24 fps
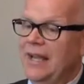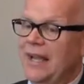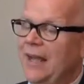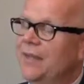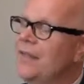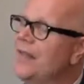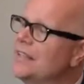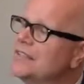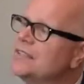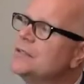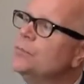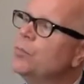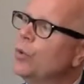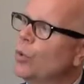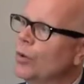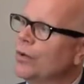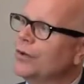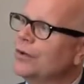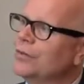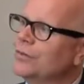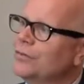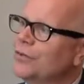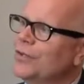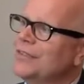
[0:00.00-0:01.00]
And that's
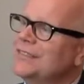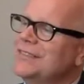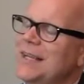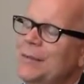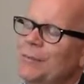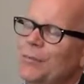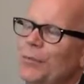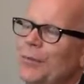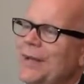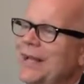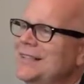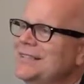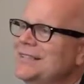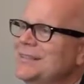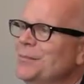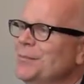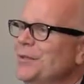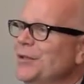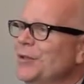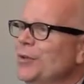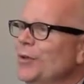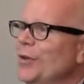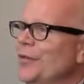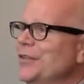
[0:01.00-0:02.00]
important. For example, we had
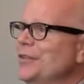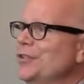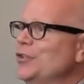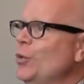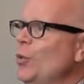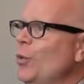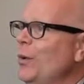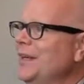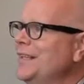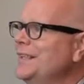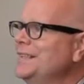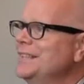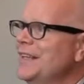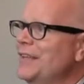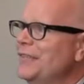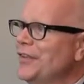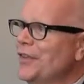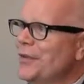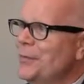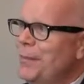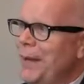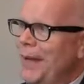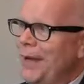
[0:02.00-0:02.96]
something called the 27th